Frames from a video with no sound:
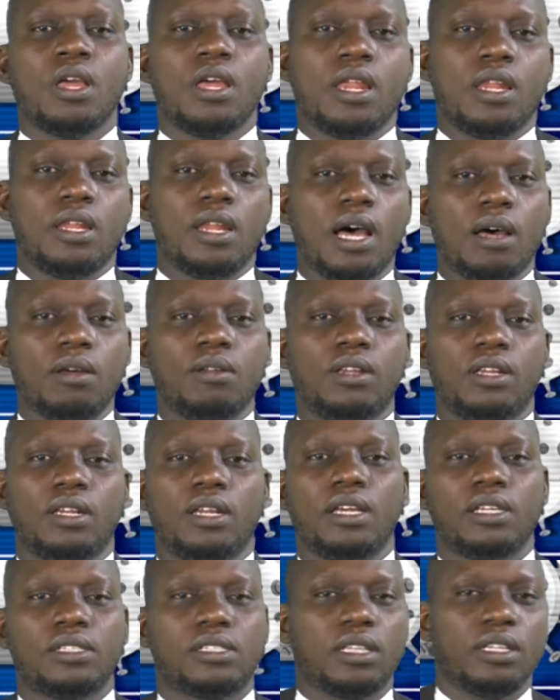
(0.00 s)
Now,
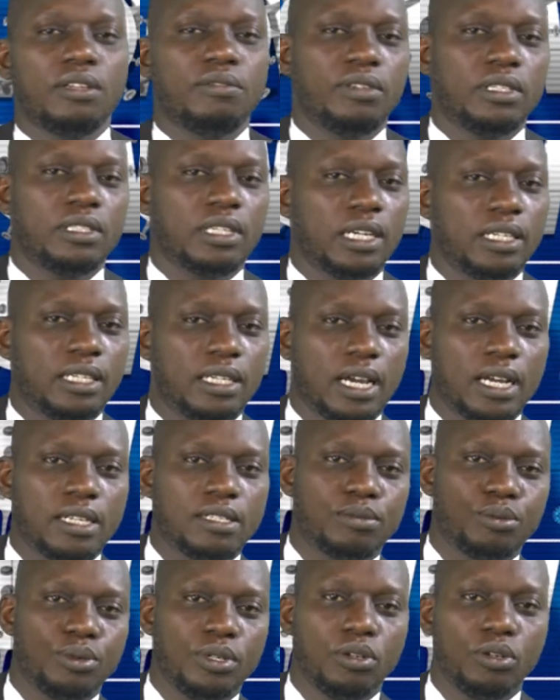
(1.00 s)
let's leave it at
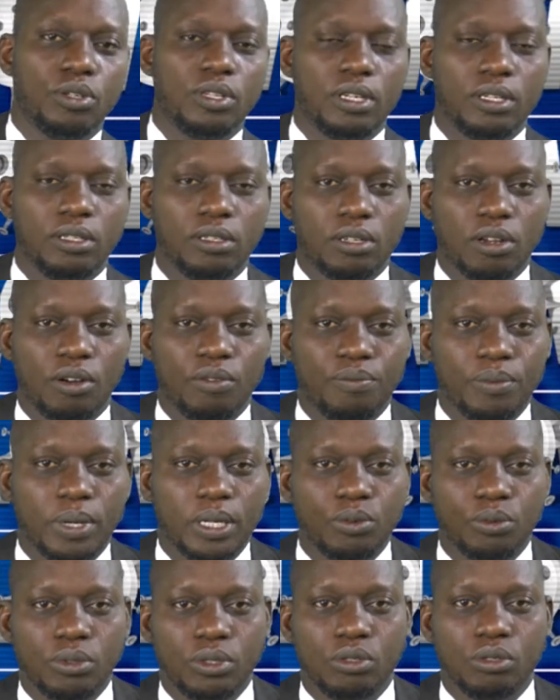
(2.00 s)
that. We know the
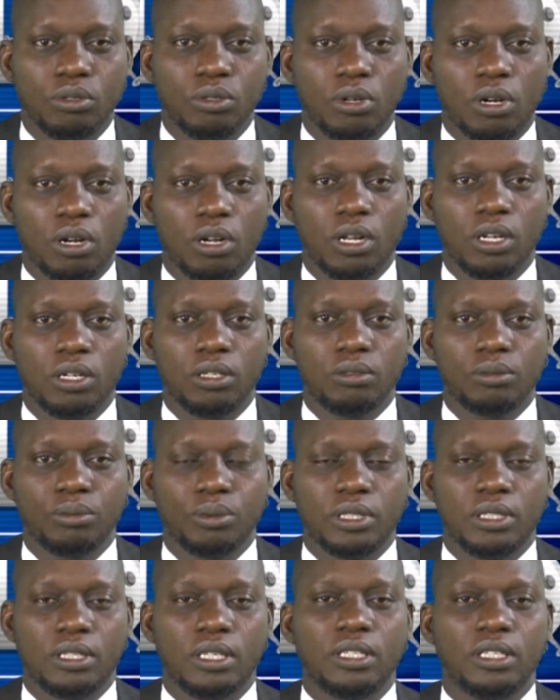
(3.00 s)
government will do all
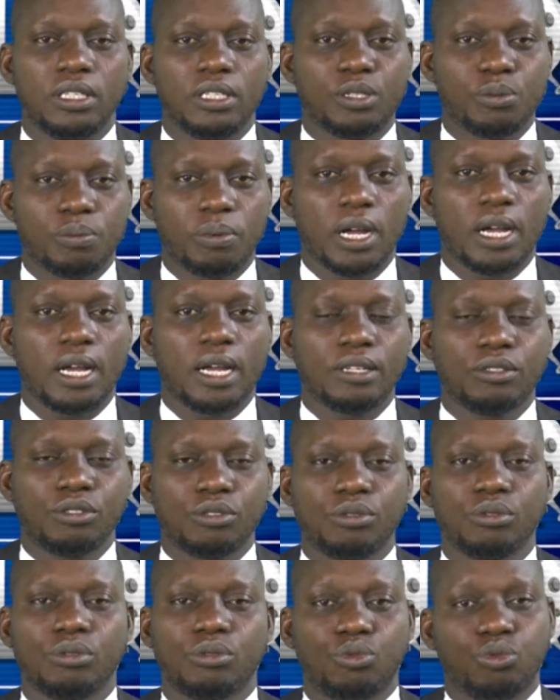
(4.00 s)
within its power
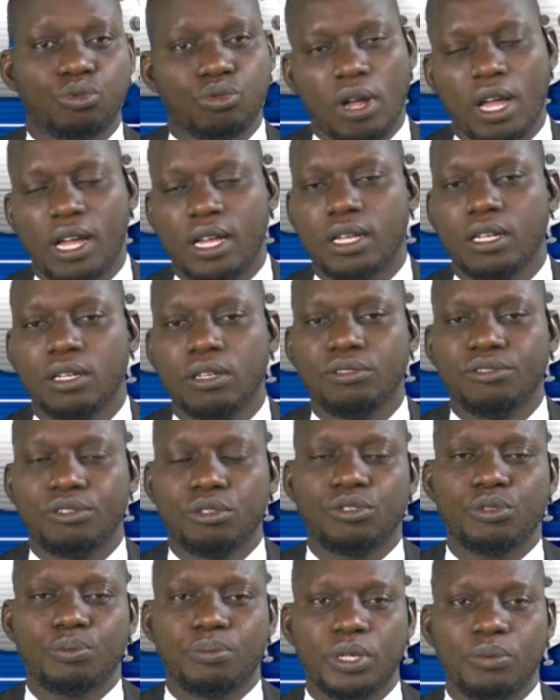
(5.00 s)
to track
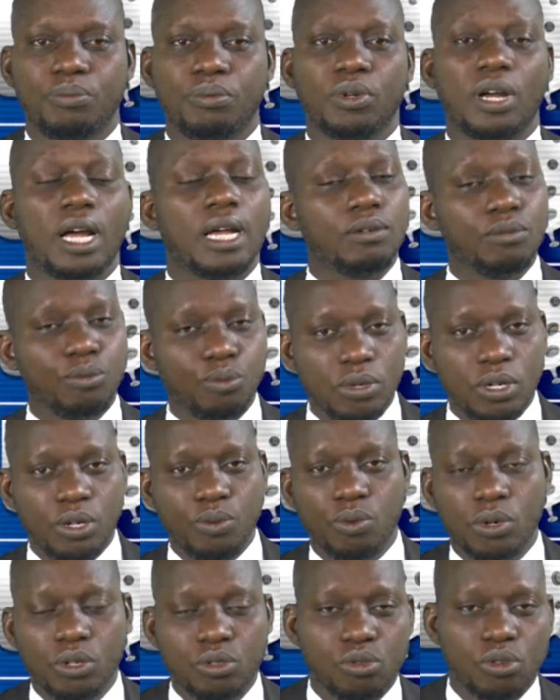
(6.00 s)
those people. And we
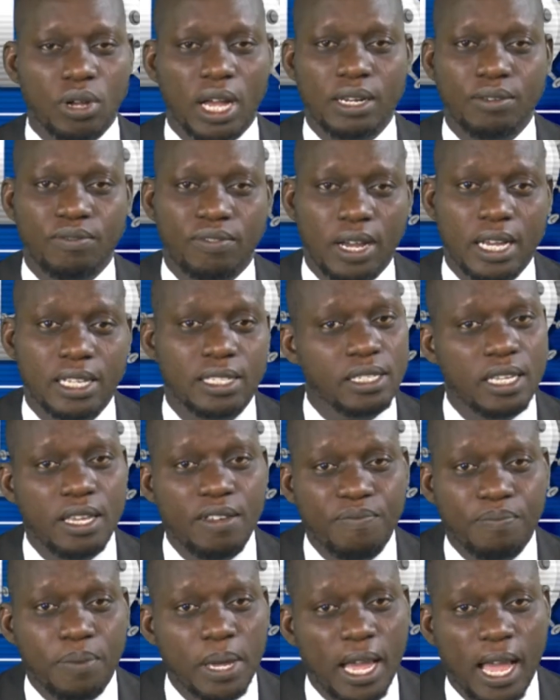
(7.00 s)
want to advise,
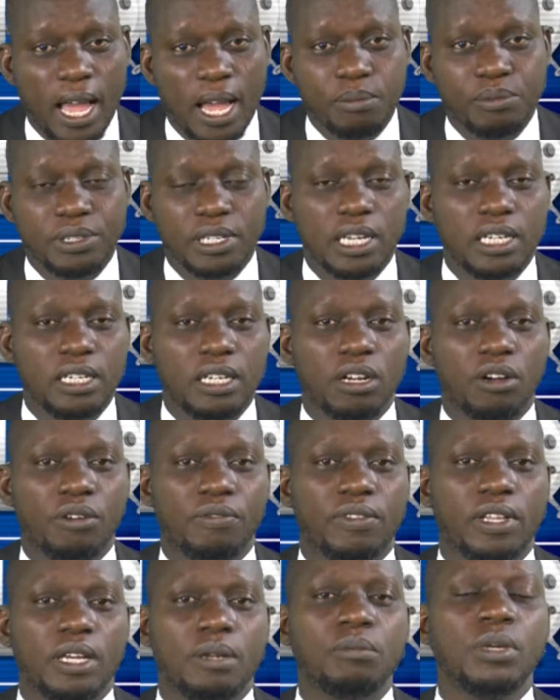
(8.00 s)
if perhaps any
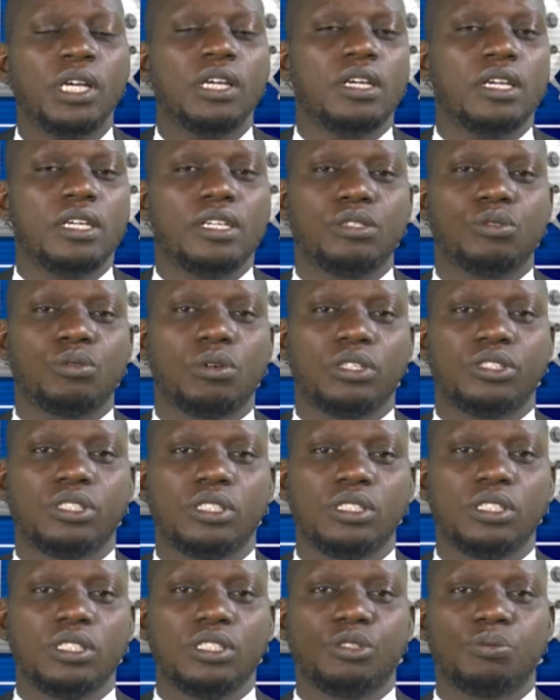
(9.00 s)
of them is
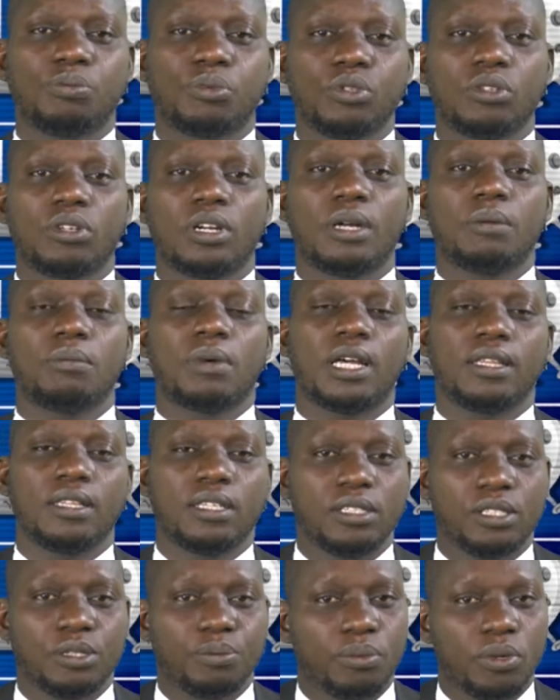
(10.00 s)
watching this program at
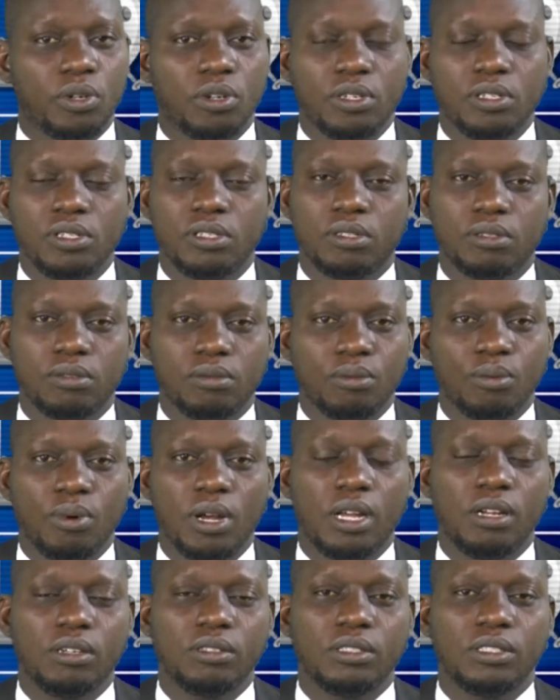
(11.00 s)
this point,
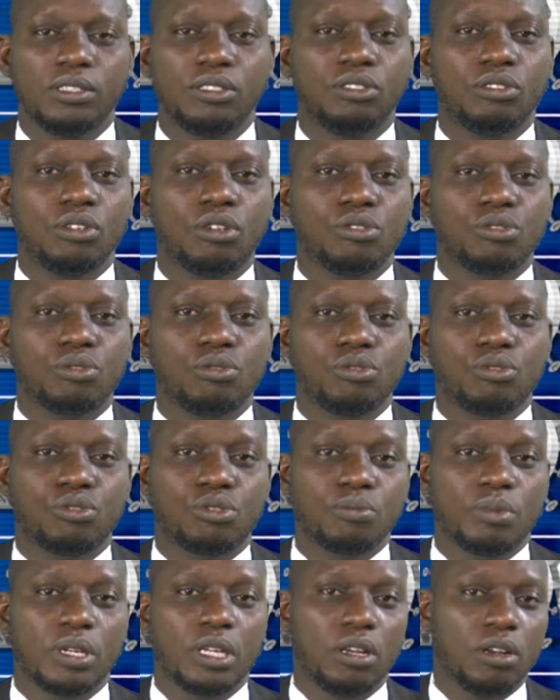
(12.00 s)
well, it's just good
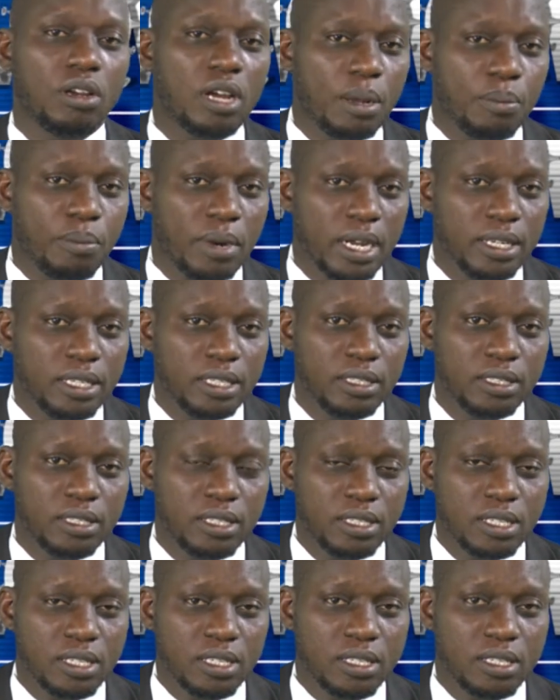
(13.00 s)
to be law-abiding
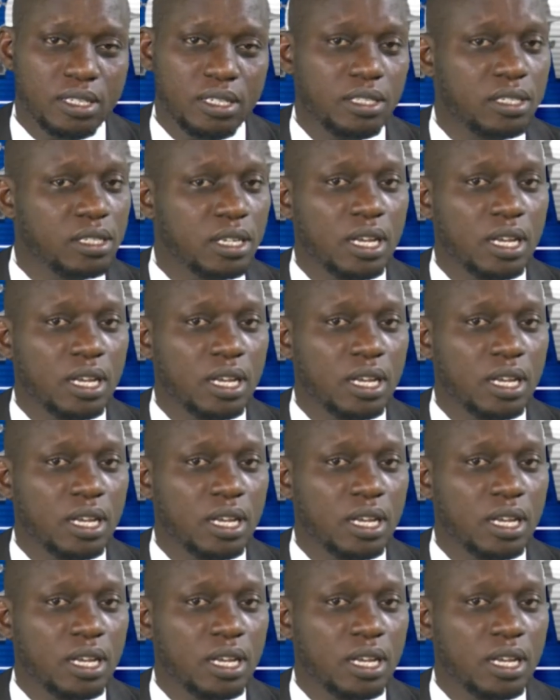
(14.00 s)
citizen.